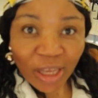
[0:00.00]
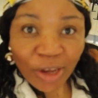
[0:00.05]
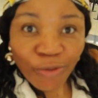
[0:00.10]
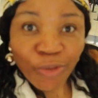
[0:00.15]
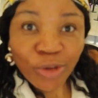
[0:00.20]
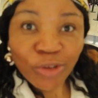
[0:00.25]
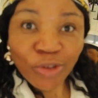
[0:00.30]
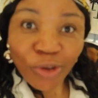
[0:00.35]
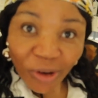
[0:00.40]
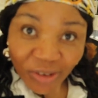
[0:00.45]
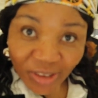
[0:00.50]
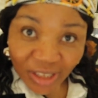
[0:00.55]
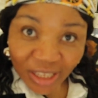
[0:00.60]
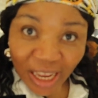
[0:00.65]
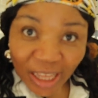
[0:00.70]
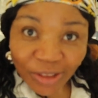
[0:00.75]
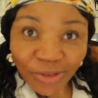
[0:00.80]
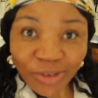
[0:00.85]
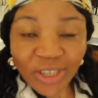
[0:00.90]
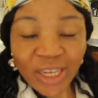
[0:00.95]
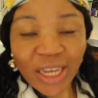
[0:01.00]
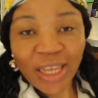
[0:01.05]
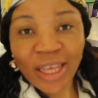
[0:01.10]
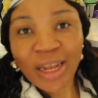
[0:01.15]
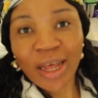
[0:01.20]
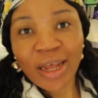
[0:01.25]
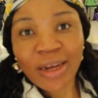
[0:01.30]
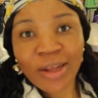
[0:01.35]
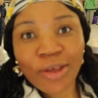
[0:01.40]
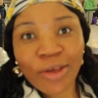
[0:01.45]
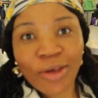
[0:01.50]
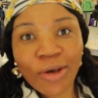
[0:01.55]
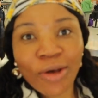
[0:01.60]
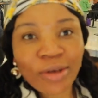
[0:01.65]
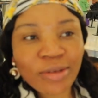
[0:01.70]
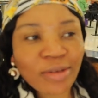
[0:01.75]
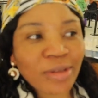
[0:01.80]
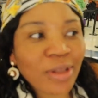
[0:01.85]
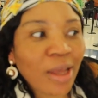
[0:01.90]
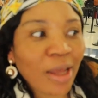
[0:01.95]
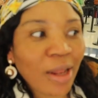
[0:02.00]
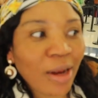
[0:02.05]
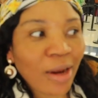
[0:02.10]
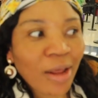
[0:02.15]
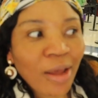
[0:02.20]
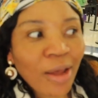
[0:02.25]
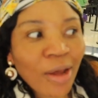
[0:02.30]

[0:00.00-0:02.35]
If we succeeded to check in at a kiosk, then